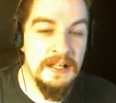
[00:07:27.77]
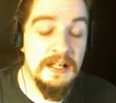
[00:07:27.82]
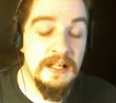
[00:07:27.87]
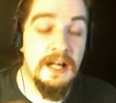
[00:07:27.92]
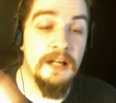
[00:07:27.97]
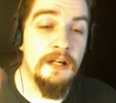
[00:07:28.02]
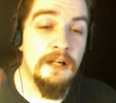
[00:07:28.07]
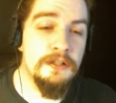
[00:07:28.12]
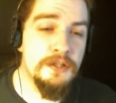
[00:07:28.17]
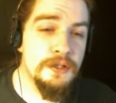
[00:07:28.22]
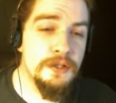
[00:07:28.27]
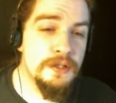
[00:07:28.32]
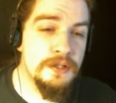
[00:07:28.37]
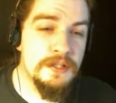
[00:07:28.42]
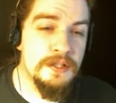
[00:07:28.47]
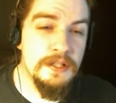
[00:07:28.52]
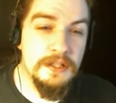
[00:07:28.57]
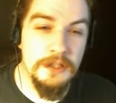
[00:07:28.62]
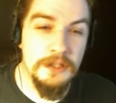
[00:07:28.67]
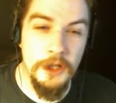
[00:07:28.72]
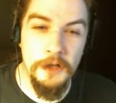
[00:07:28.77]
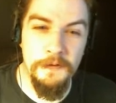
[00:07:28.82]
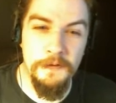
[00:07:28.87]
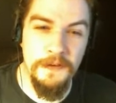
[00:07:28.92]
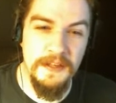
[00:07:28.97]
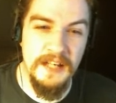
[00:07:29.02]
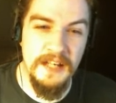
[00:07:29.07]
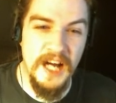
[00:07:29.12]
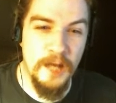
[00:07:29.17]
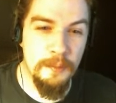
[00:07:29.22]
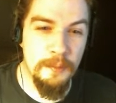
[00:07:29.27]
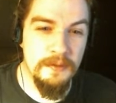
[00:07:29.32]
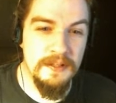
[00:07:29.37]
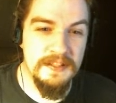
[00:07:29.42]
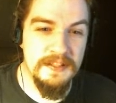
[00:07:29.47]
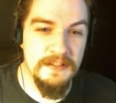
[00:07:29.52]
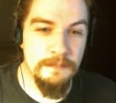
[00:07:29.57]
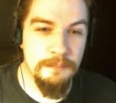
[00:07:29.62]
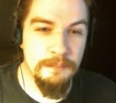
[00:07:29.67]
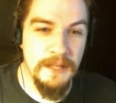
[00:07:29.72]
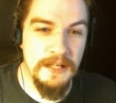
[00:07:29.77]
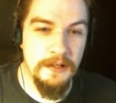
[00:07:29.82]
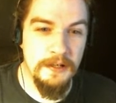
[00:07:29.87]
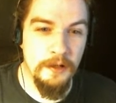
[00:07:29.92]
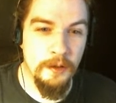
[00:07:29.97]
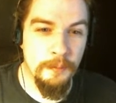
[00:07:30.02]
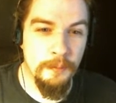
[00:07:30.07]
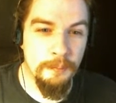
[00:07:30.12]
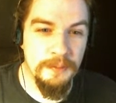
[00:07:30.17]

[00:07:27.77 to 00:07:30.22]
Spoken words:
I also used to go for the Obelisk of Manor